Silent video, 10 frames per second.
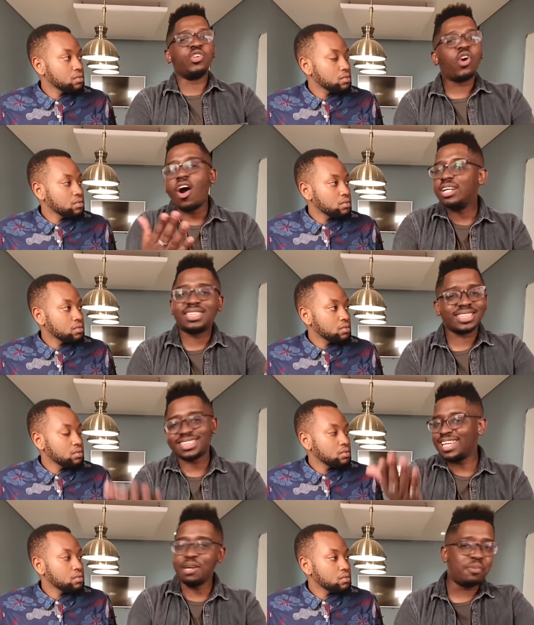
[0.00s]
Speaker 1: you can't just
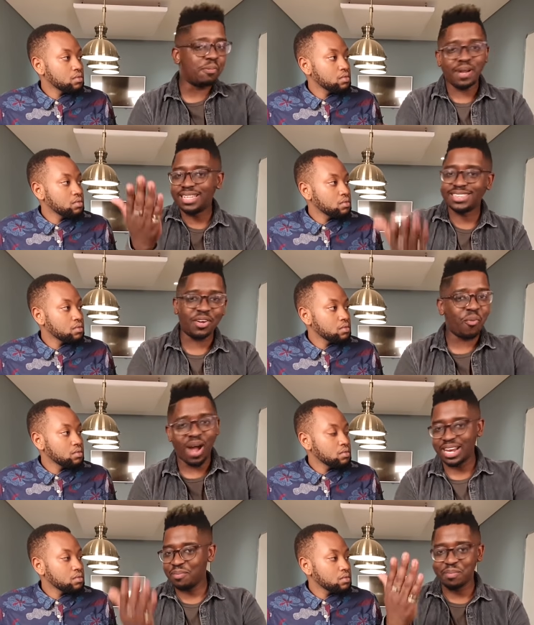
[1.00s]
keep replacing
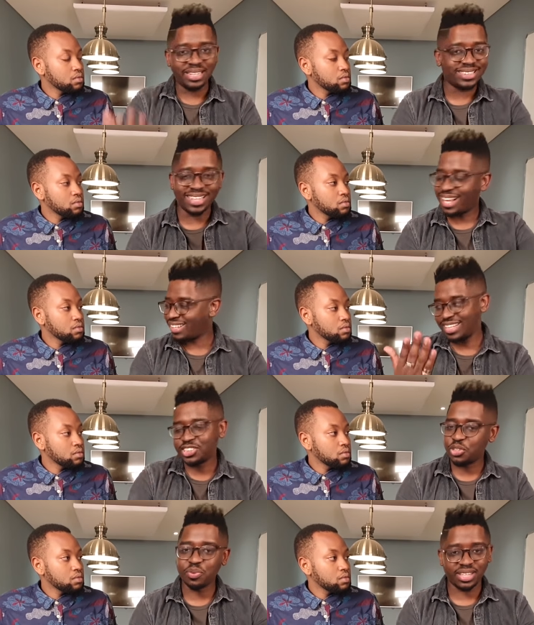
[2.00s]
one mental health issue
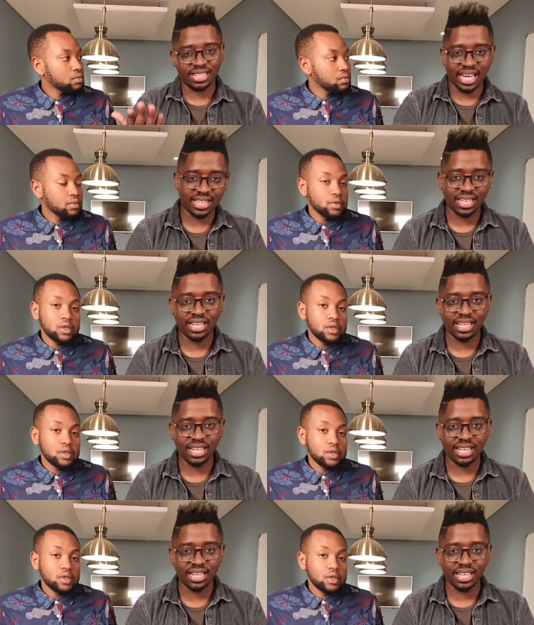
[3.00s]
with another.